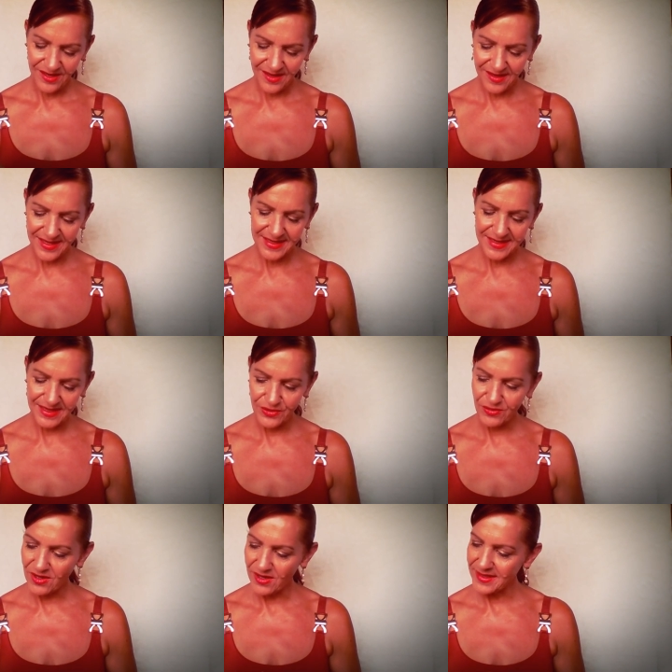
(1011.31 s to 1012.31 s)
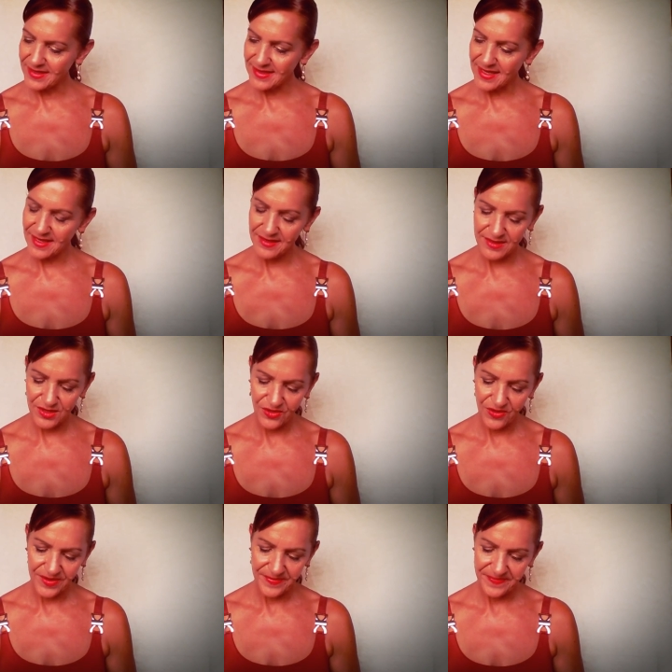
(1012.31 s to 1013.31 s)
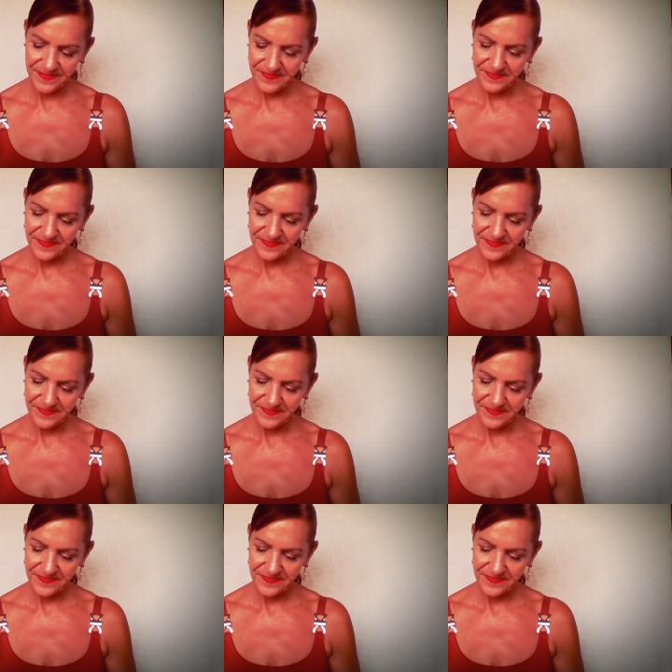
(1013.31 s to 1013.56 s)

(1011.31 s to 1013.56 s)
Highest level guidance at this time.